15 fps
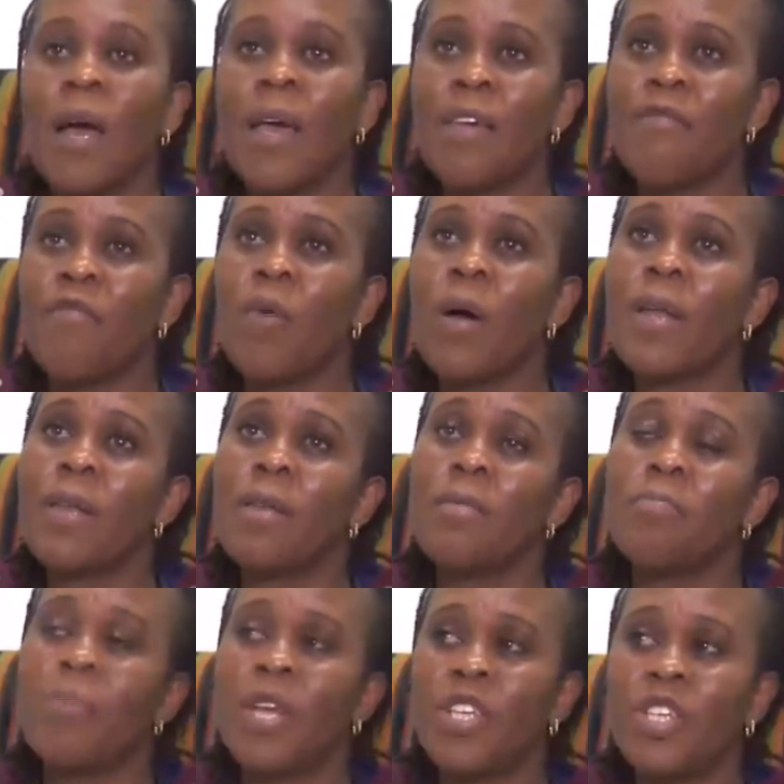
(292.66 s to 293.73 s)
I have
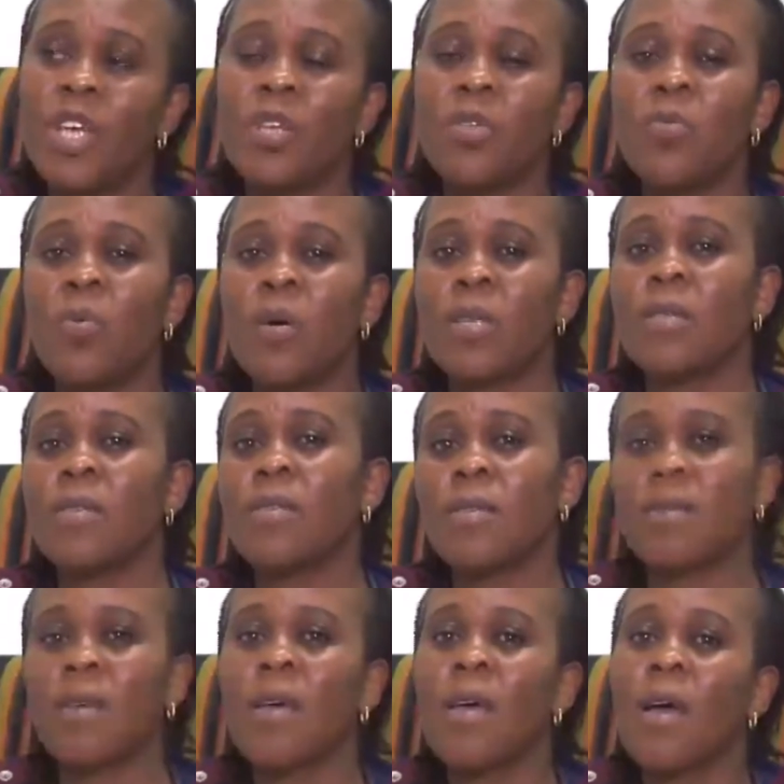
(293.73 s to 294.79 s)
one patient who
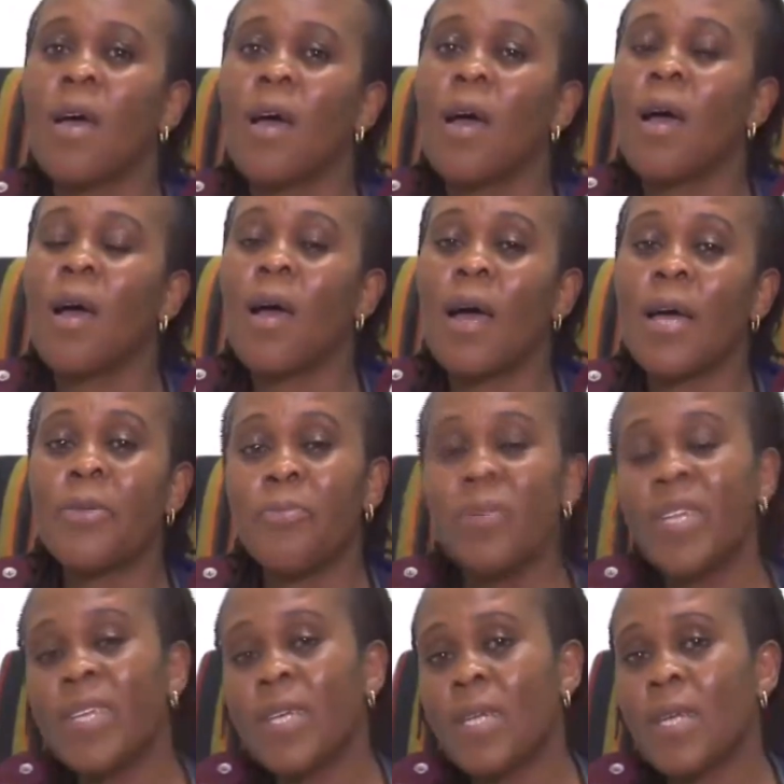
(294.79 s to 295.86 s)
was
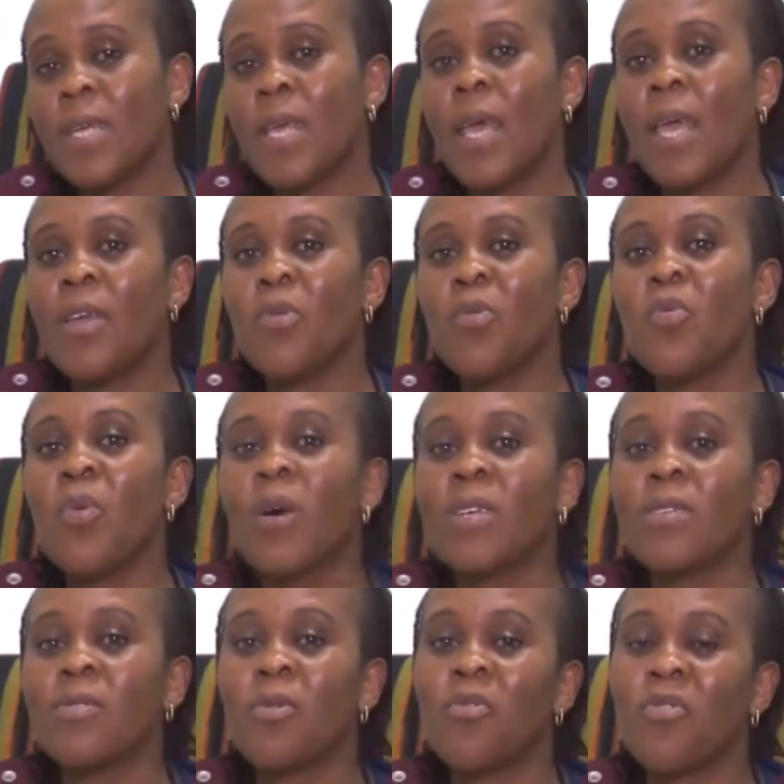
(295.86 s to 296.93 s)
admitted again, who
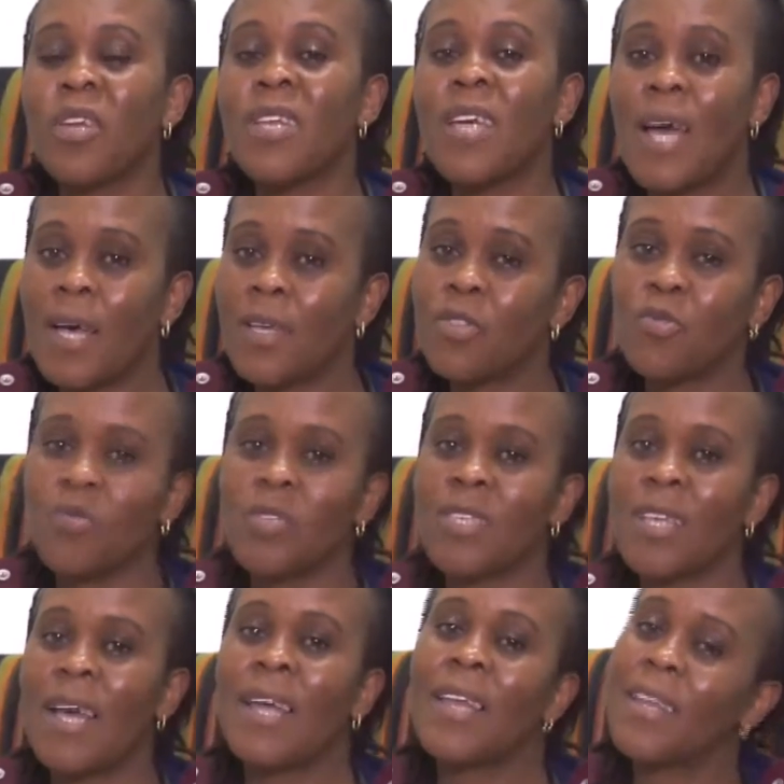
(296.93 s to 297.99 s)
was already asked to
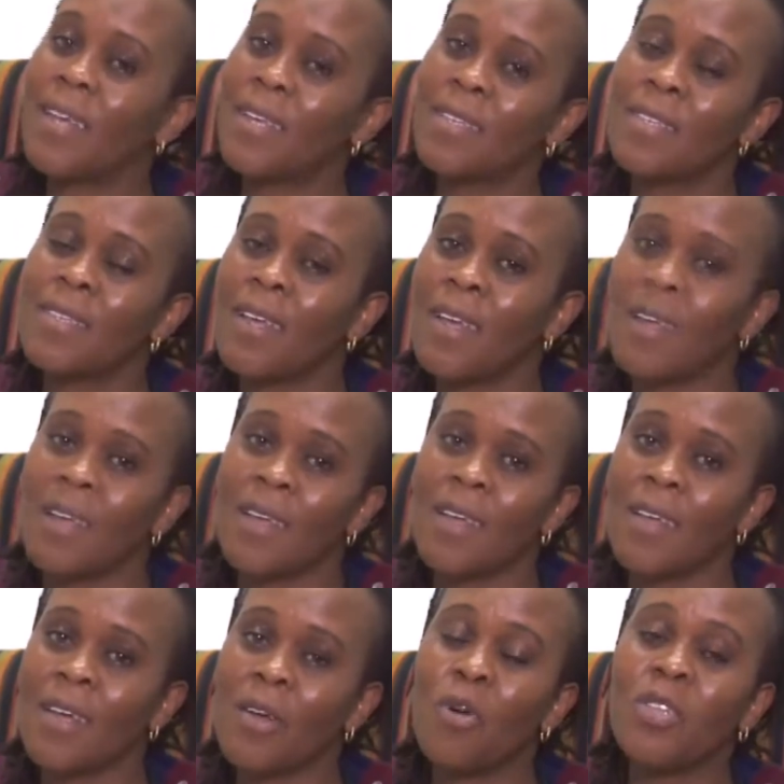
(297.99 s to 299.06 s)
sign as
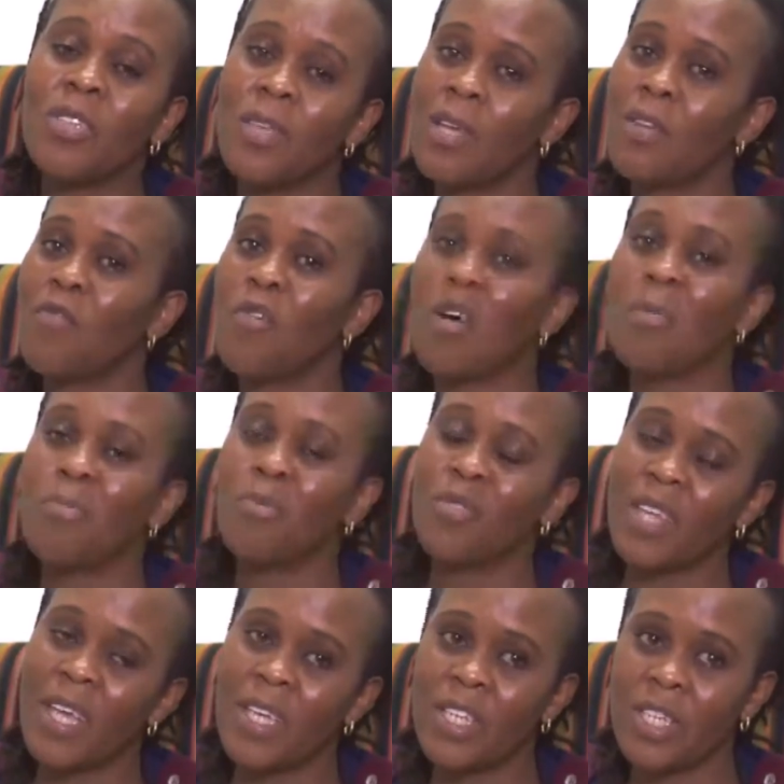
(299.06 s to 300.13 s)
a consent for
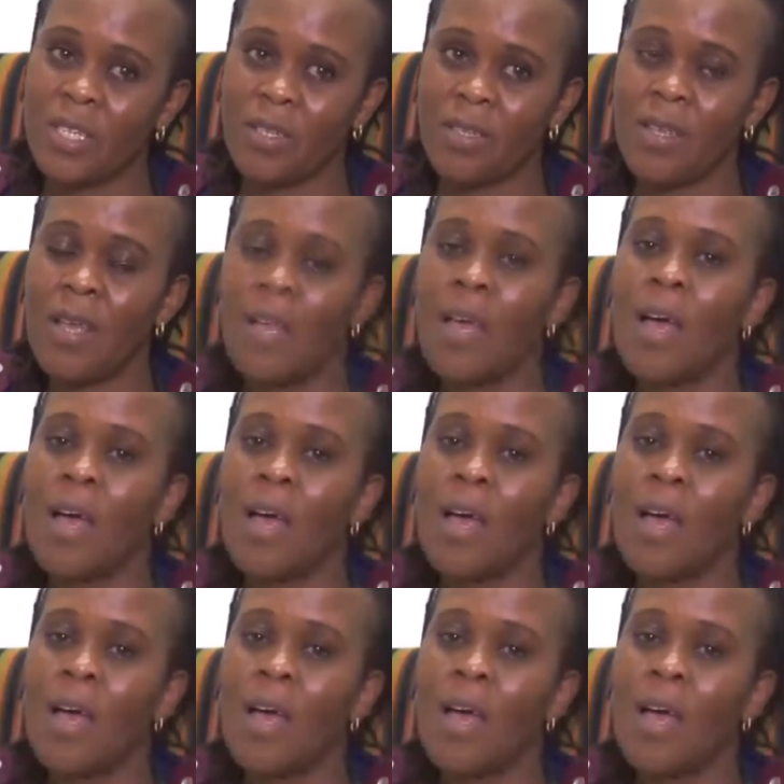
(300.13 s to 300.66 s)
amputation.